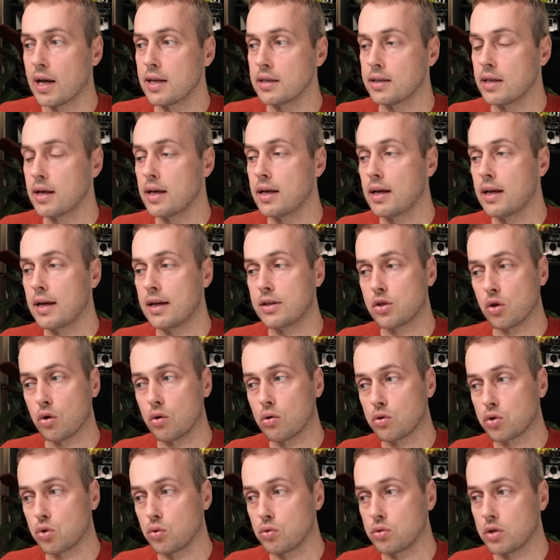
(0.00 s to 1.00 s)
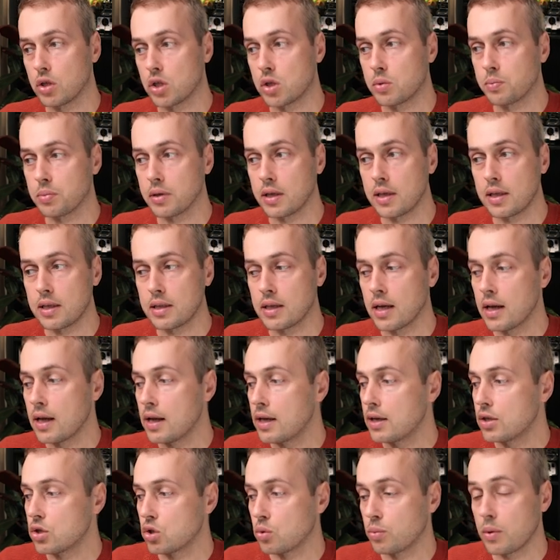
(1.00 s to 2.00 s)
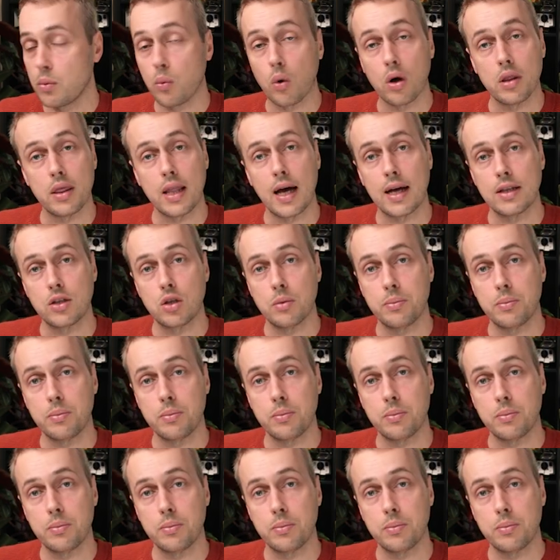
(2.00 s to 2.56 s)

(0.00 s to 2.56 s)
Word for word: at is also displayed so we want that